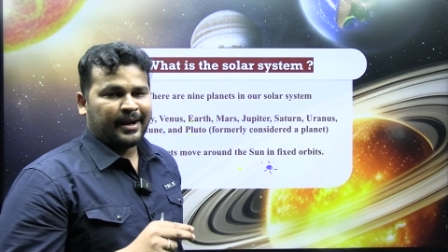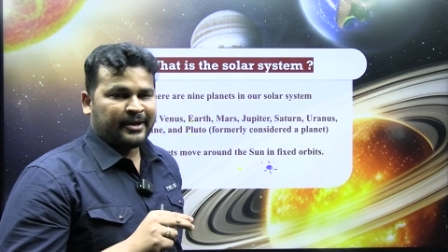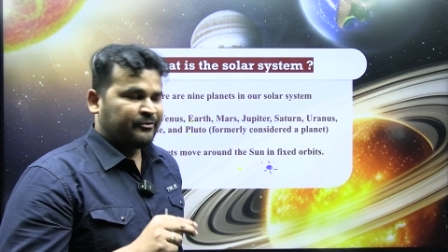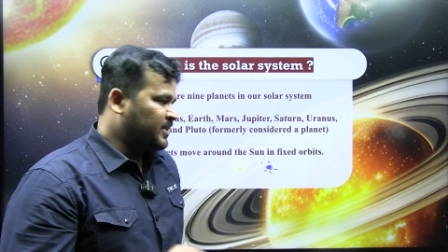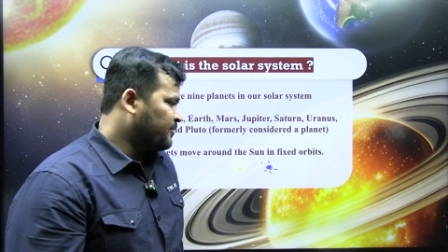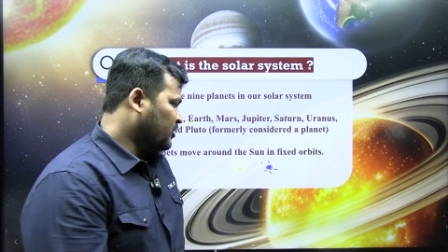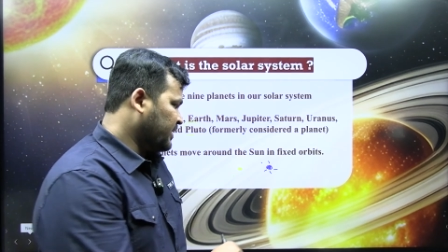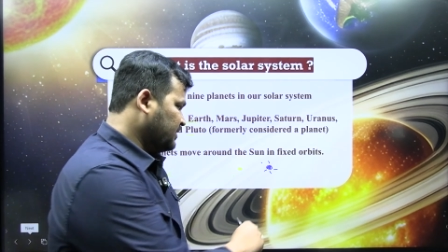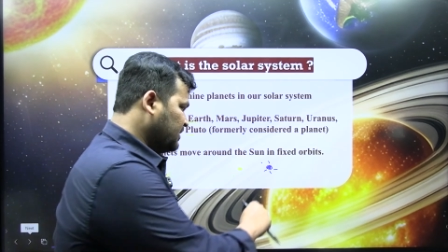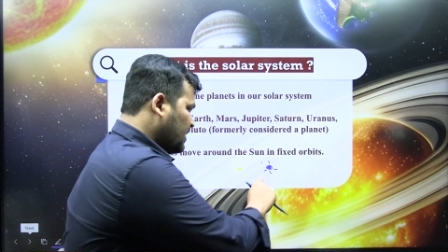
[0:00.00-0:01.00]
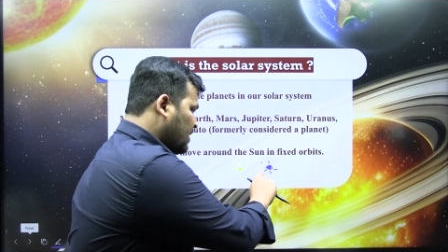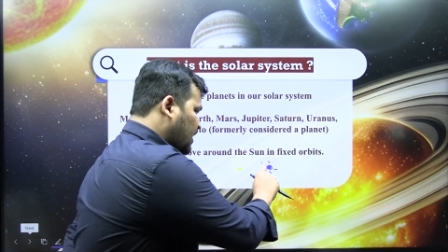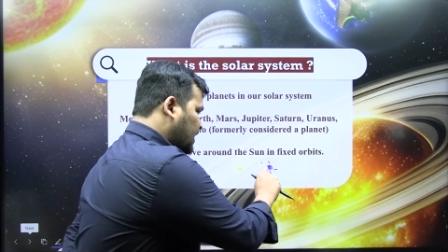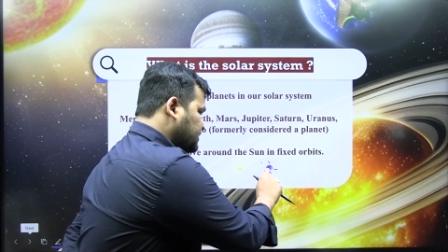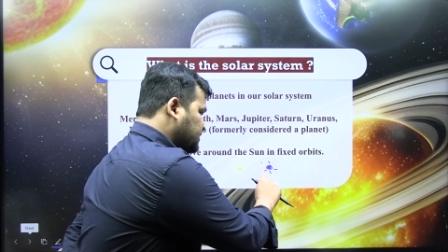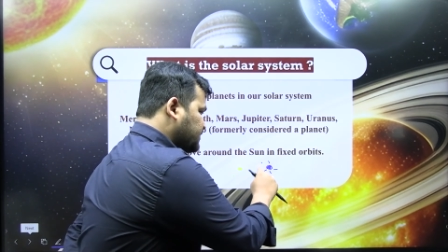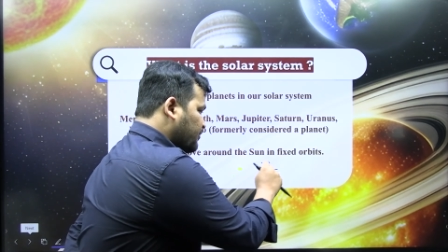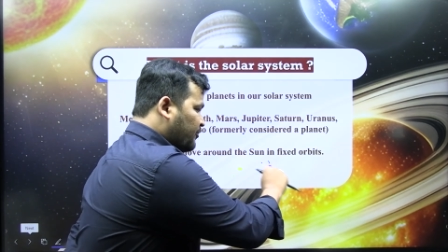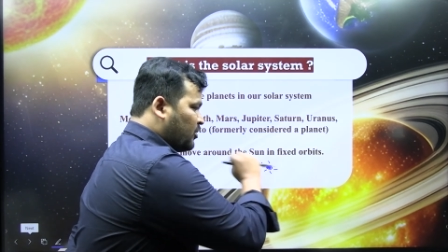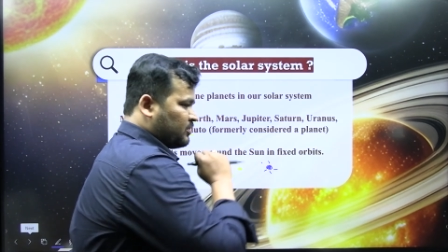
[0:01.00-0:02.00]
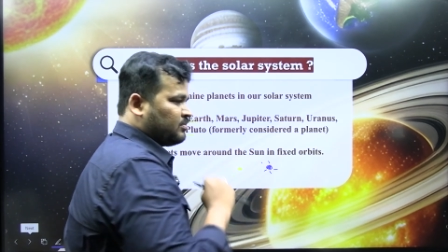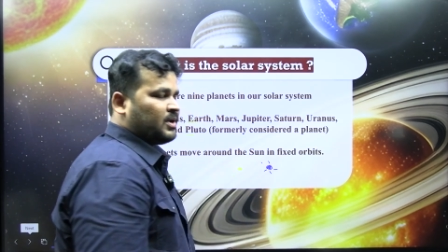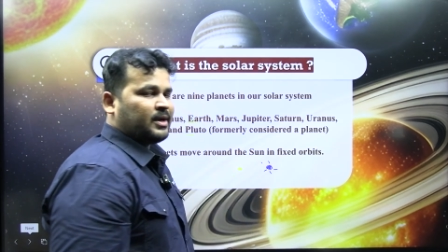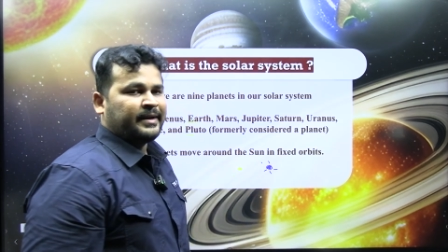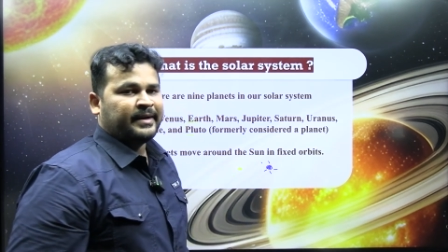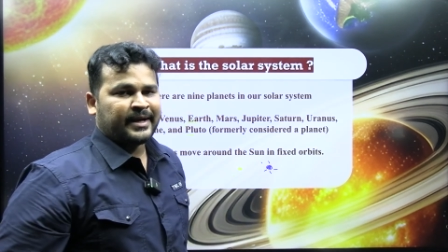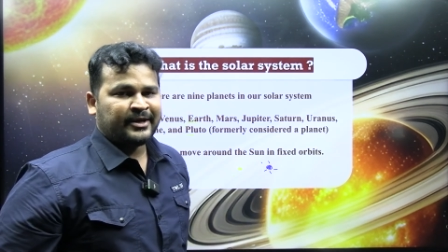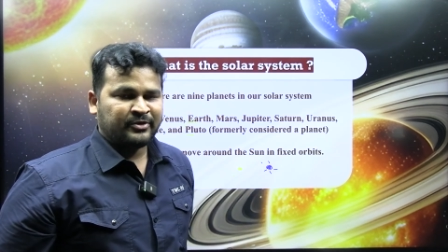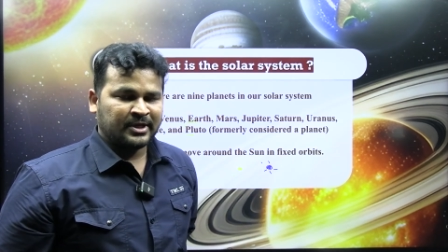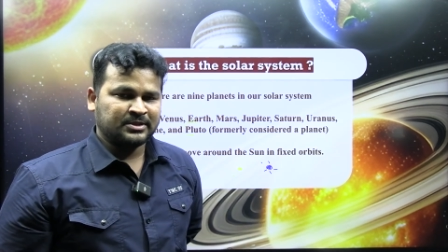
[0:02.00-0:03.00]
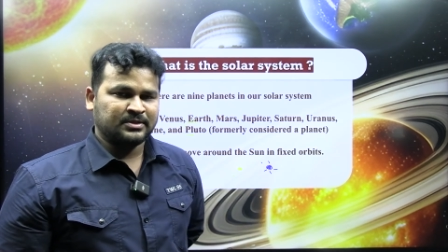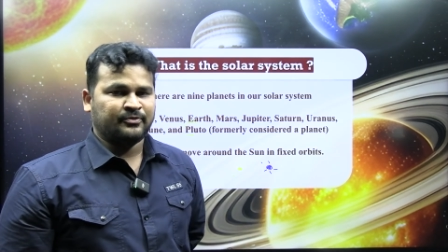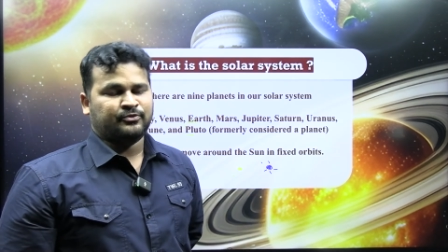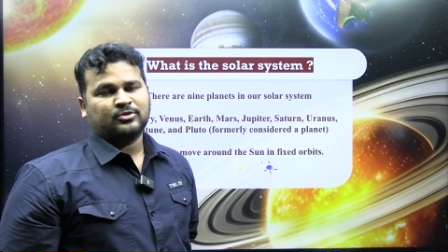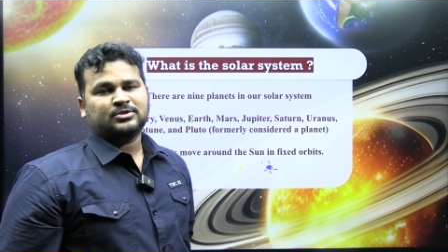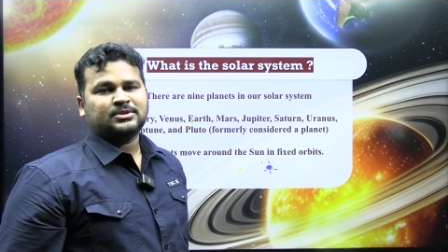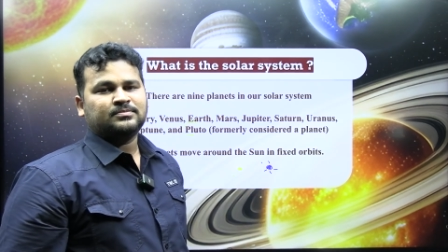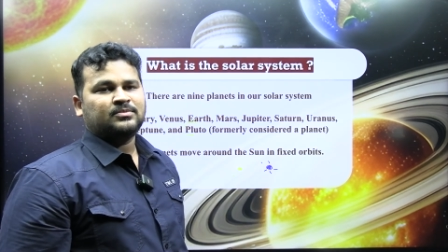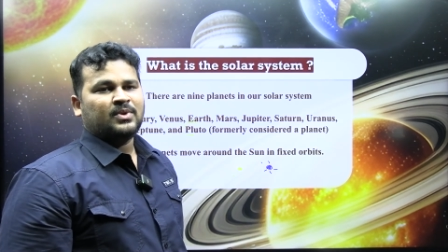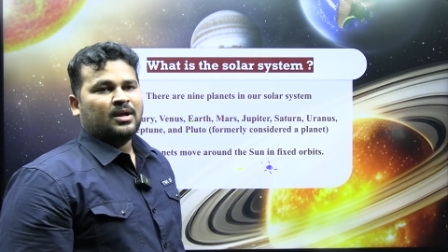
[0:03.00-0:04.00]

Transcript: every body has its own gravitational force.